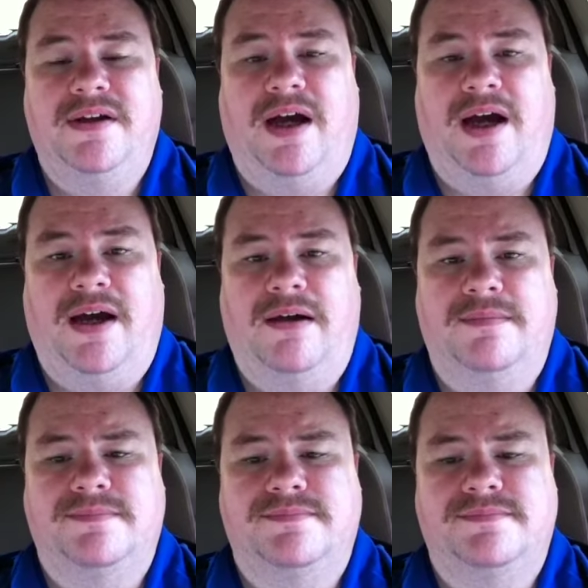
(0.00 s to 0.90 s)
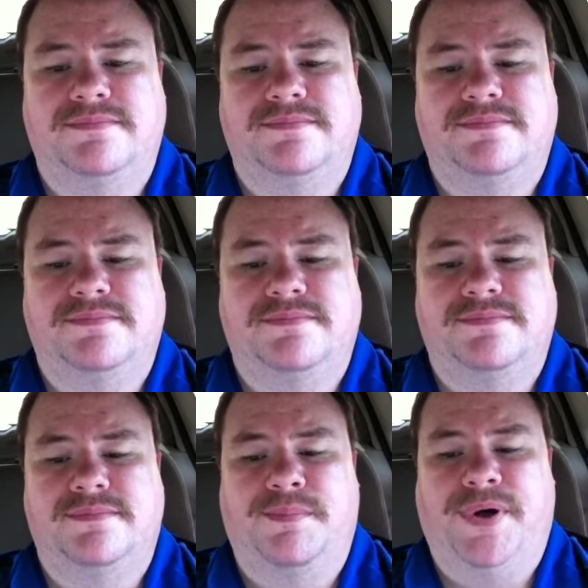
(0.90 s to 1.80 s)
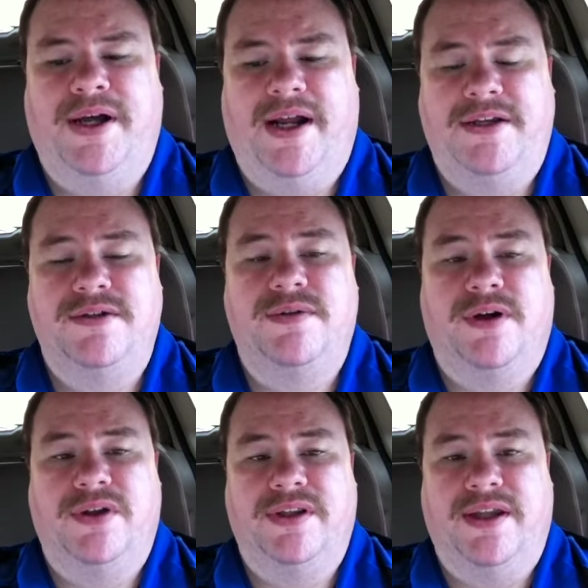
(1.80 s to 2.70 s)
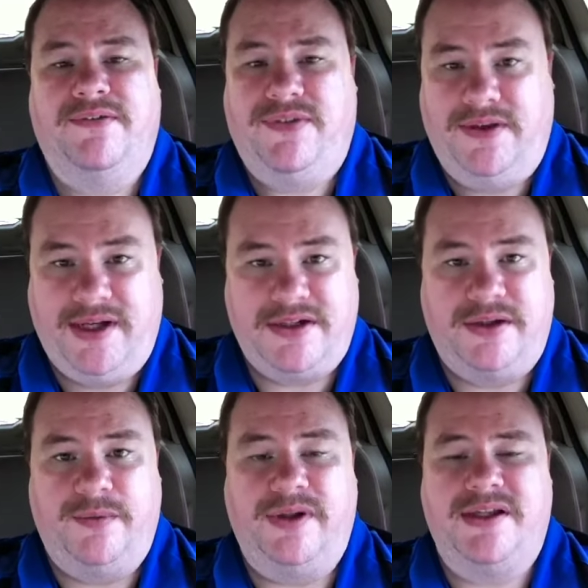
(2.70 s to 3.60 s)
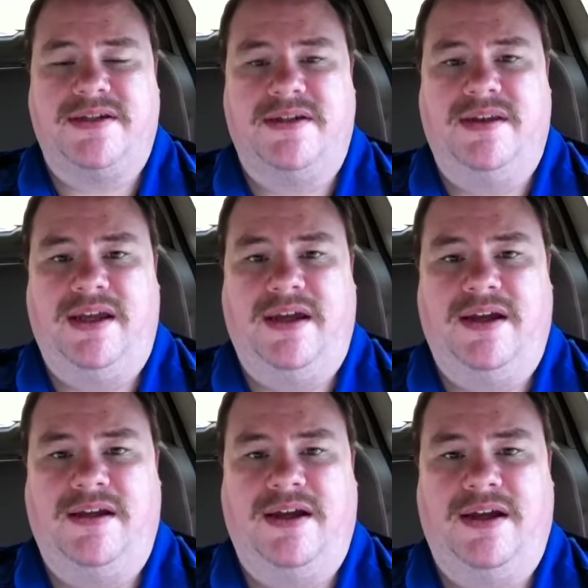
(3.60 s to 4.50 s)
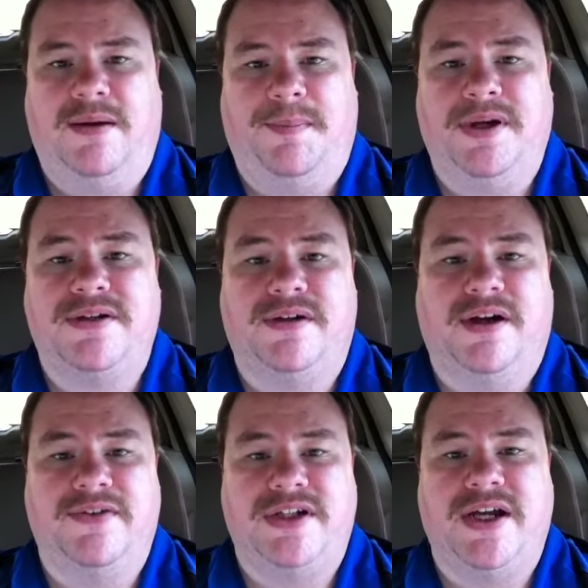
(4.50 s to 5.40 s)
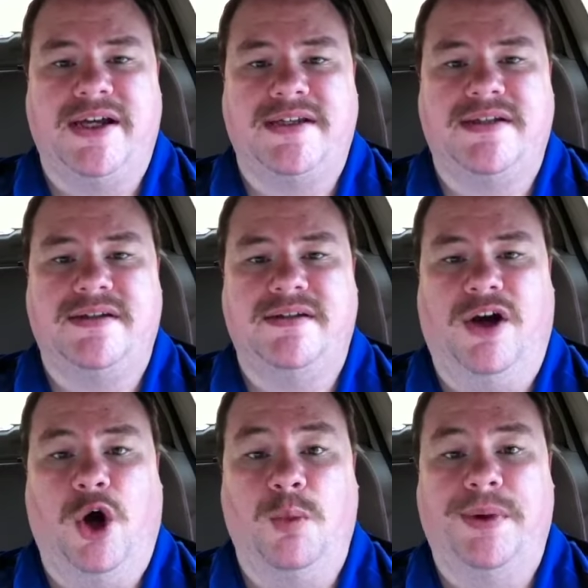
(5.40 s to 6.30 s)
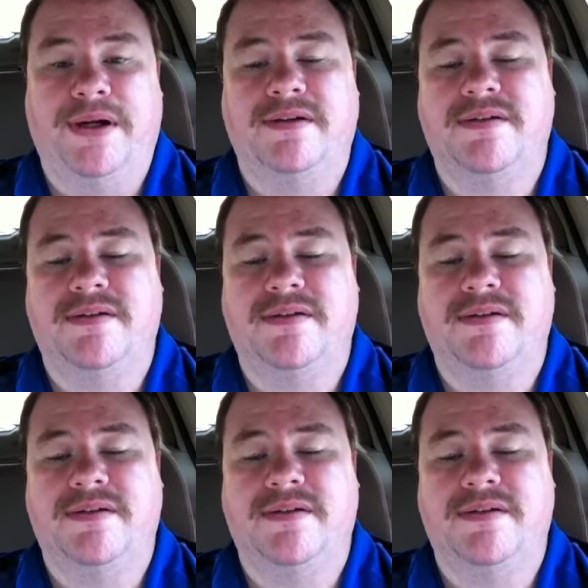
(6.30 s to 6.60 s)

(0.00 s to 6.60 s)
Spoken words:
But I do know that they've actually released a picture of a chest open.